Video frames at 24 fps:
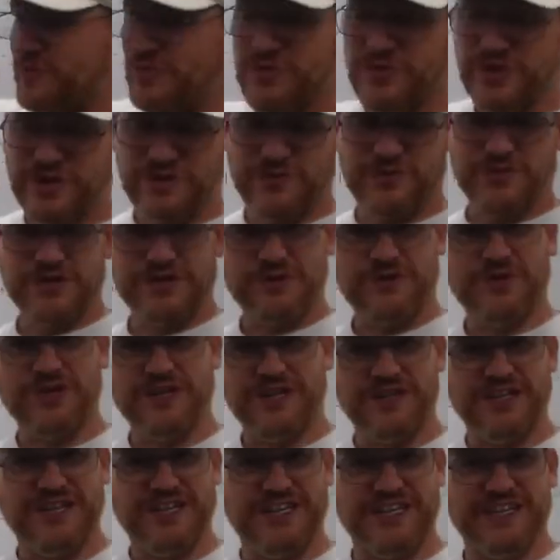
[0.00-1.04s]
the point where you want
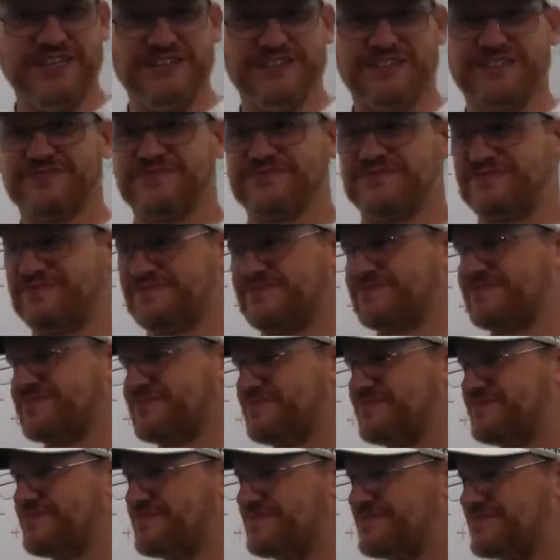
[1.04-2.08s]
to land,
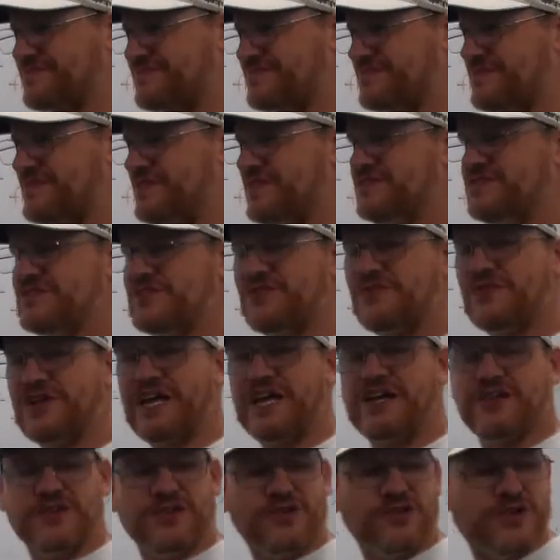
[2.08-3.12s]
so when
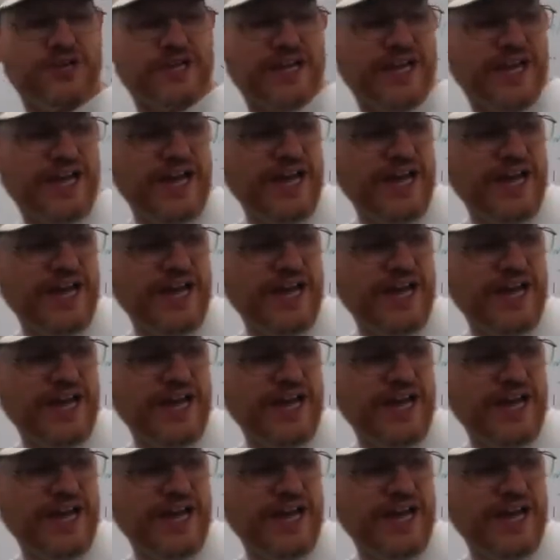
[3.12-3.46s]
I look